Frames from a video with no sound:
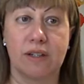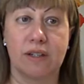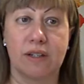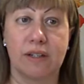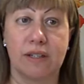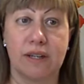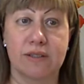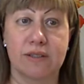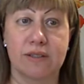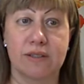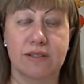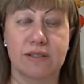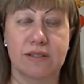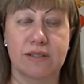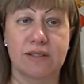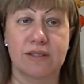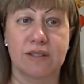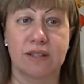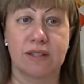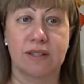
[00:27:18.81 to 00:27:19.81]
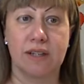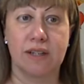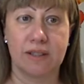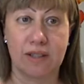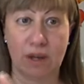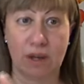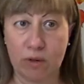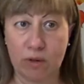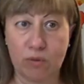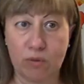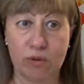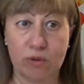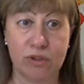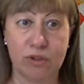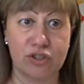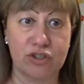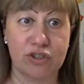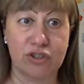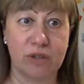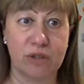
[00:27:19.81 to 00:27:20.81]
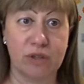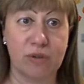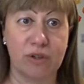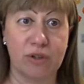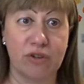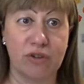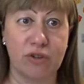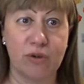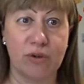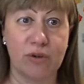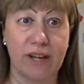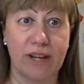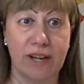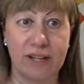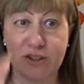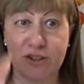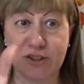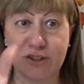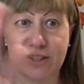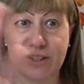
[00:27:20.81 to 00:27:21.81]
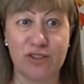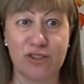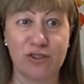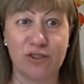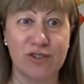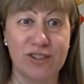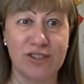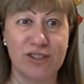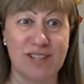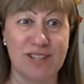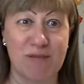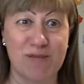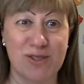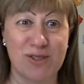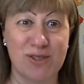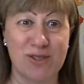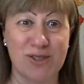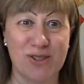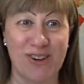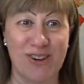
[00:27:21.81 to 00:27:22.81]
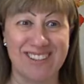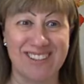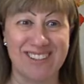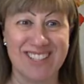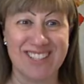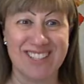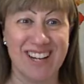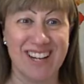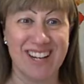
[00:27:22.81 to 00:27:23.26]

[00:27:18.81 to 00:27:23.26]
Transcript: Yes, now I want to share with you, and you can do the same to others.